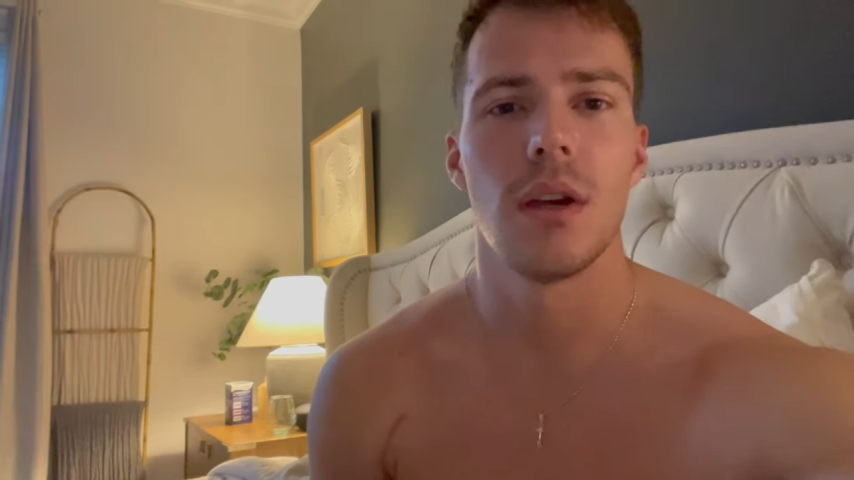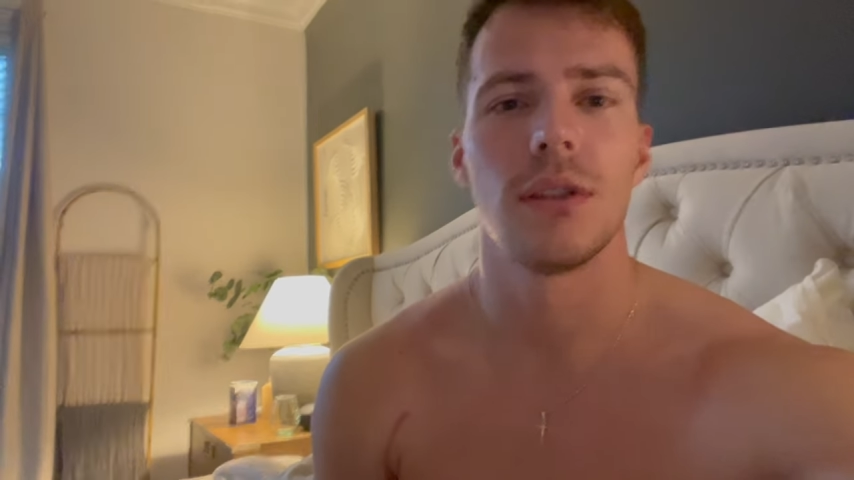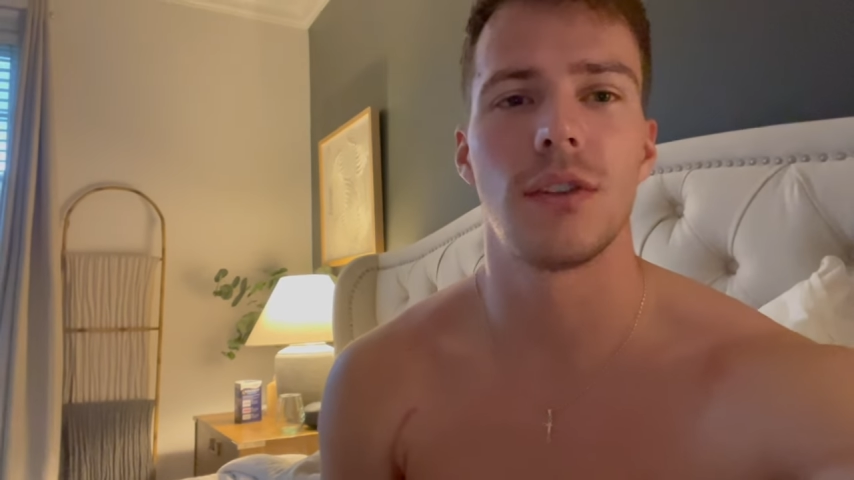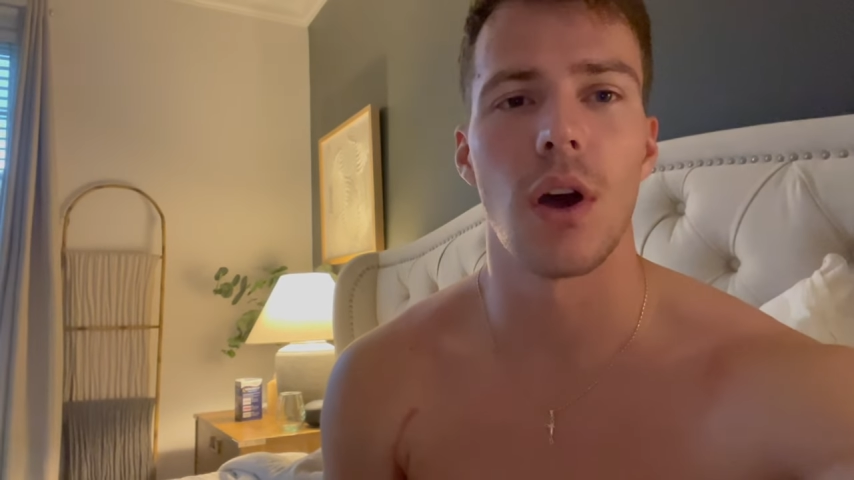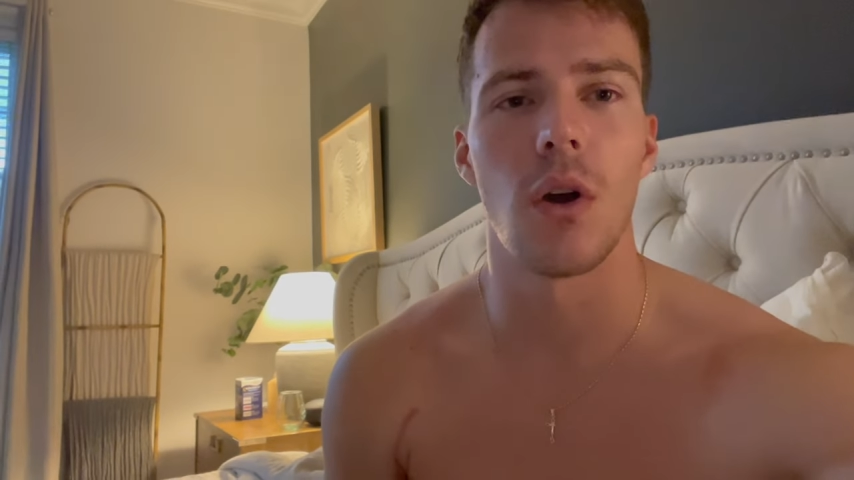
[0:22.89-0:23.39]

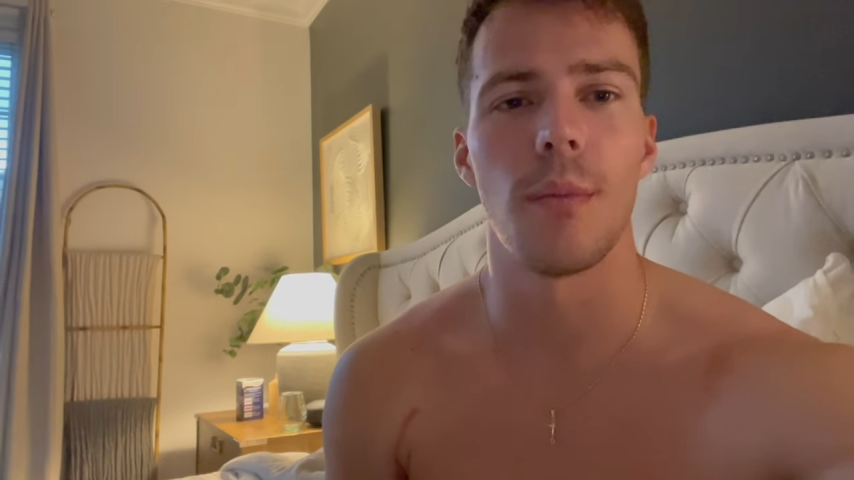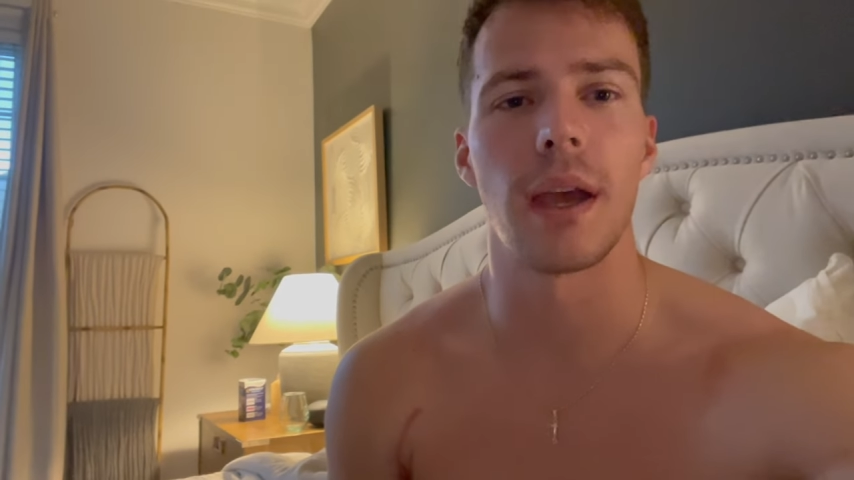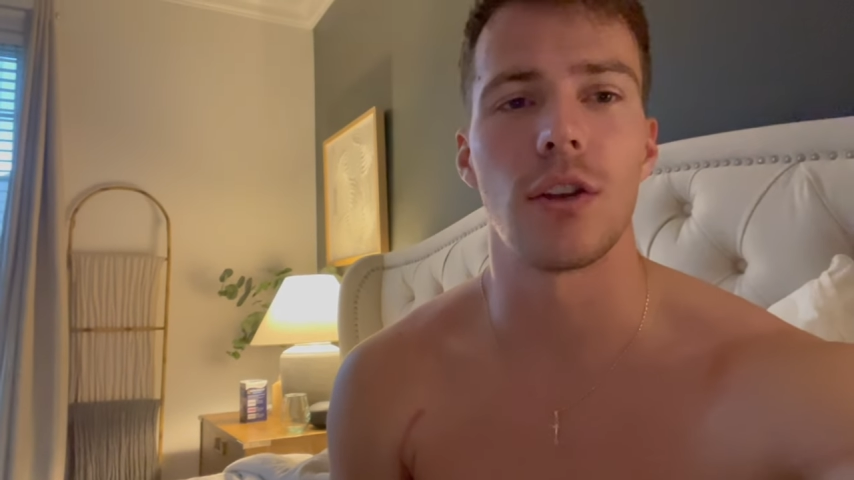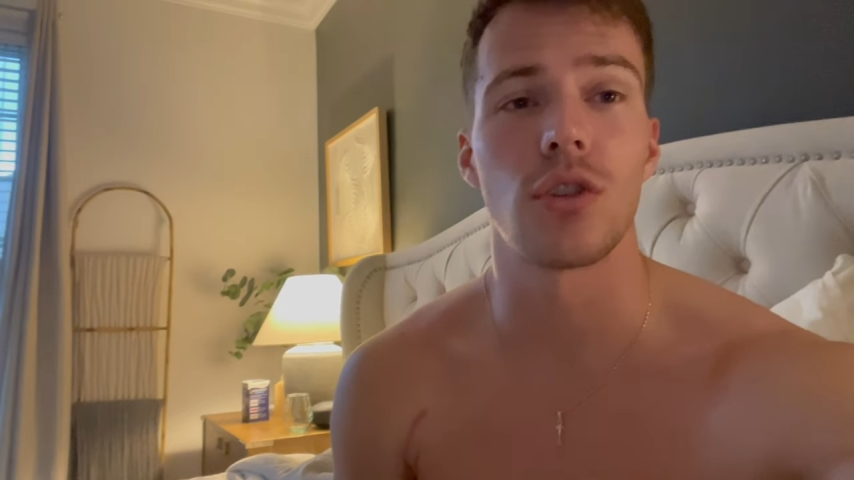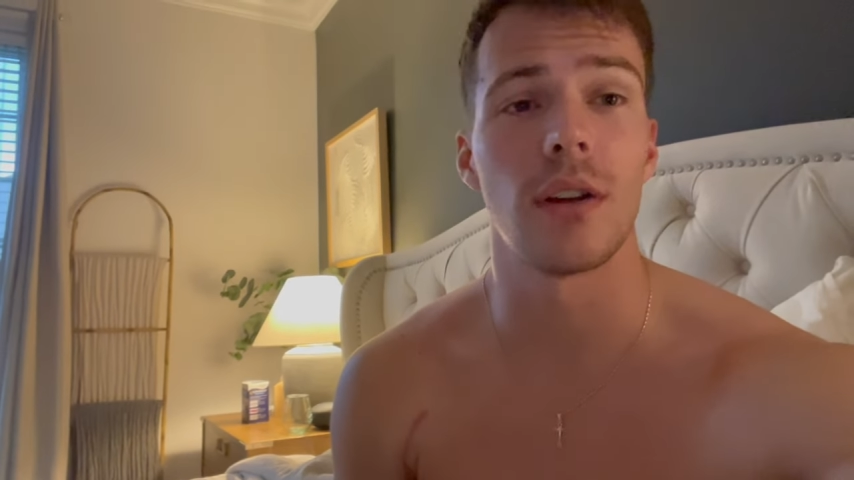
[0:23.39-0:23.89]
So
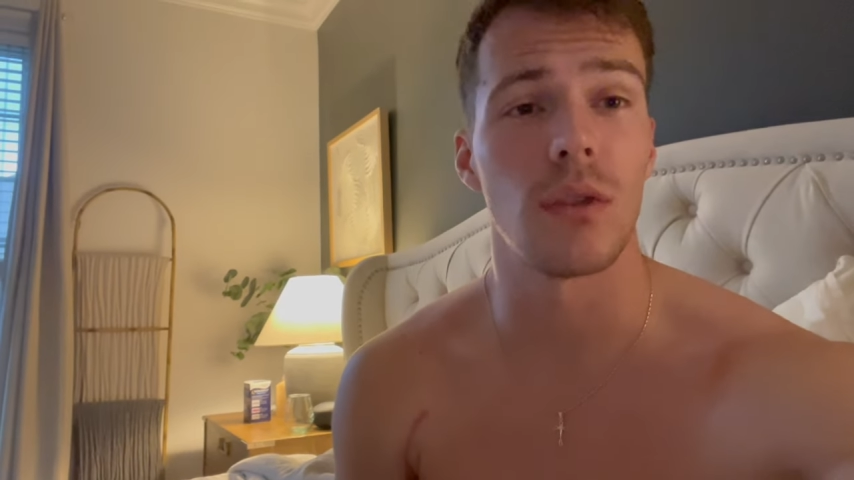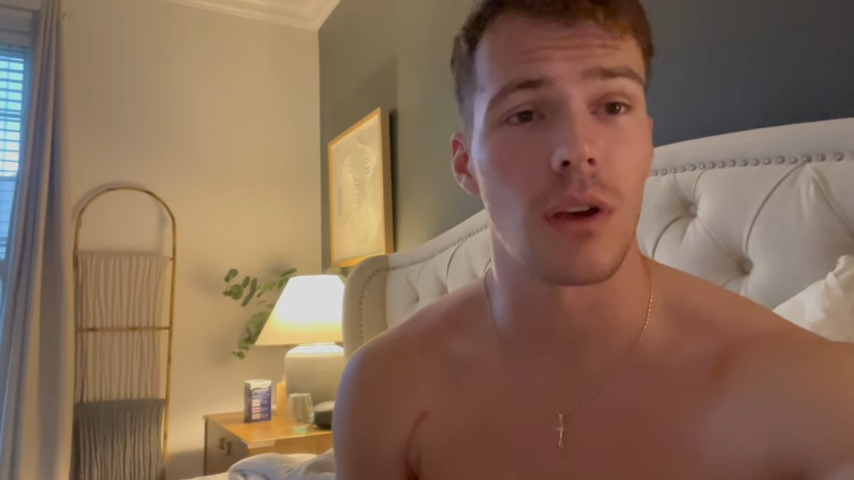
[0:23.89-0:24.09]
making sure I do the